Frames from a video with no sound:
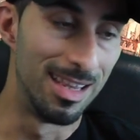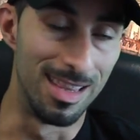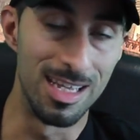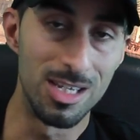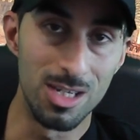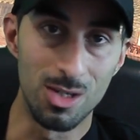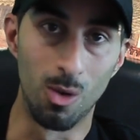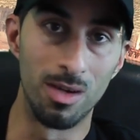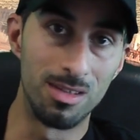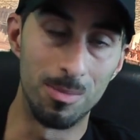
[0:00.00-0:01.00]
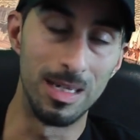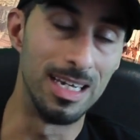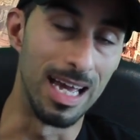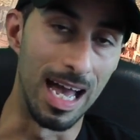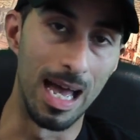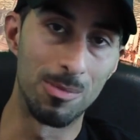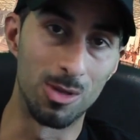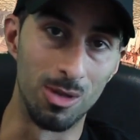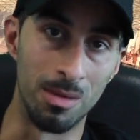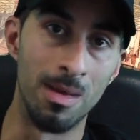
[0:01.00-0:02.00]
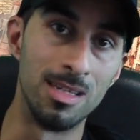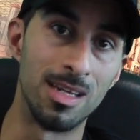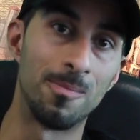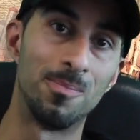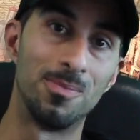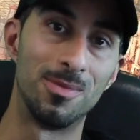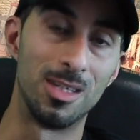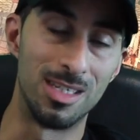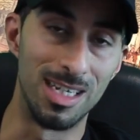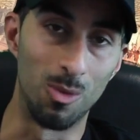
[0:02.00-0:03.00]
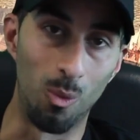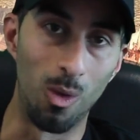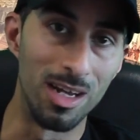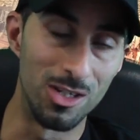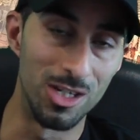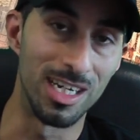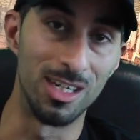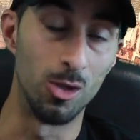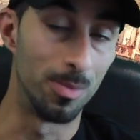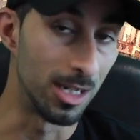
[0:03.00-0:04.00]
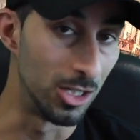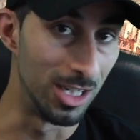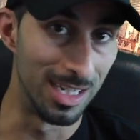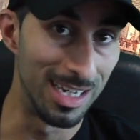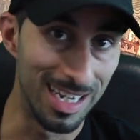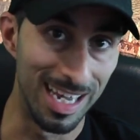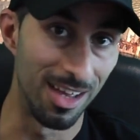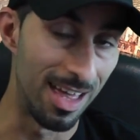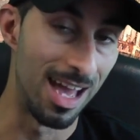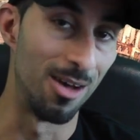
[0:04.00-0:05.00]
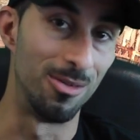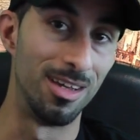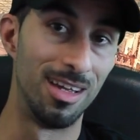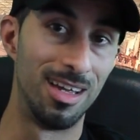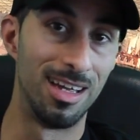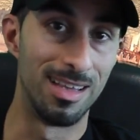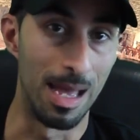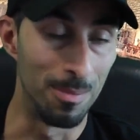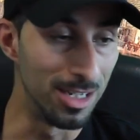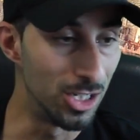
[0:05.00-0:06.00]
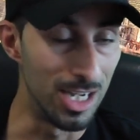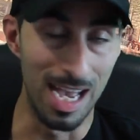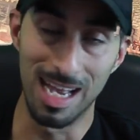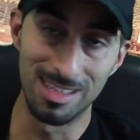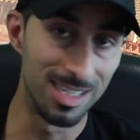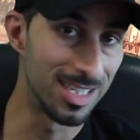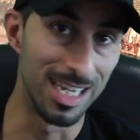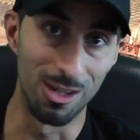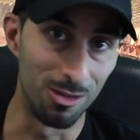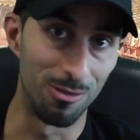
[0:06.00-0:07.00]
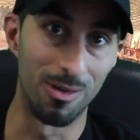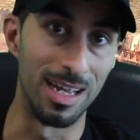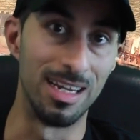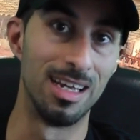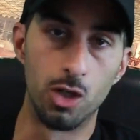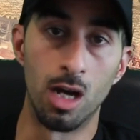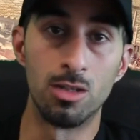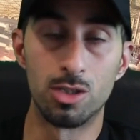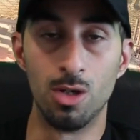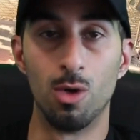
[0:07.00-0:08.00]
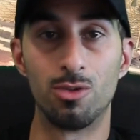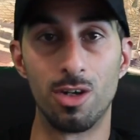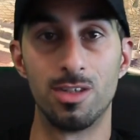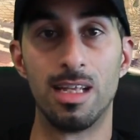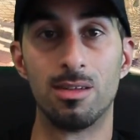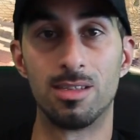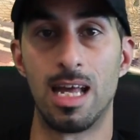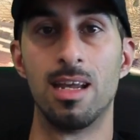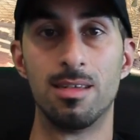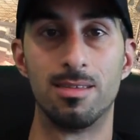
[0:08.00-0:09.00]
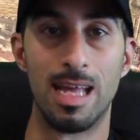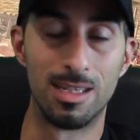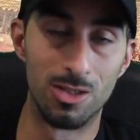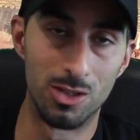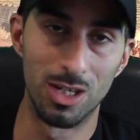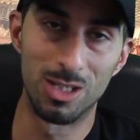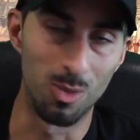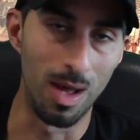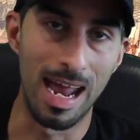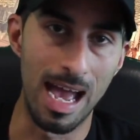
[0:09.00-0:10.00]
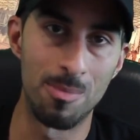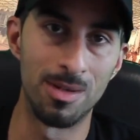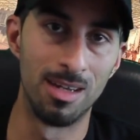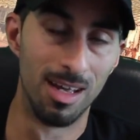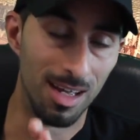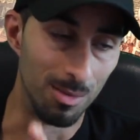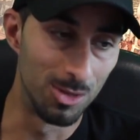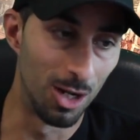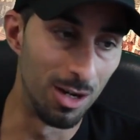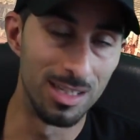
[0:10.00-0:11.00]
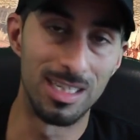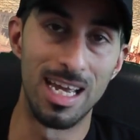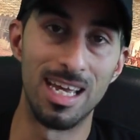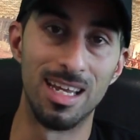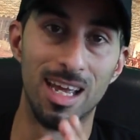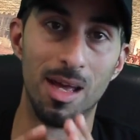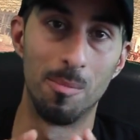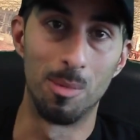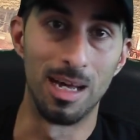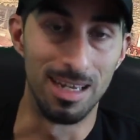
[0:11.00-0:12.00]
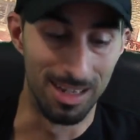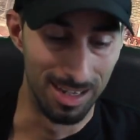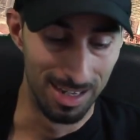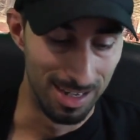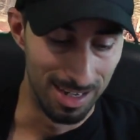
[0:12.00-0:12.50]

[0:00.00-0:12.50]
this is going to be absolutely amazing to see what she can do, because she did kill the Hound. That means she has the skill to fight. Jon Snow turns down Stannis. That's just what happened. I'm sorry to say it, but